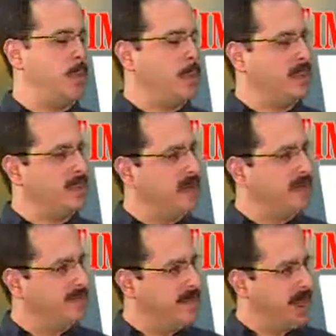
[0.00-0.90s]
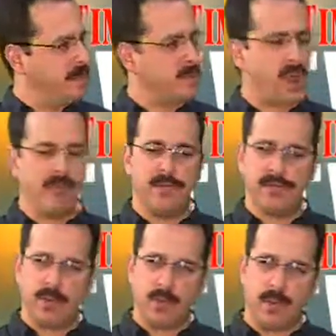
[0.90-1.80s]
ports and device
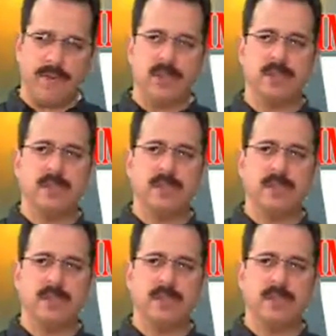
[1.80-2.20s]
drivers and reference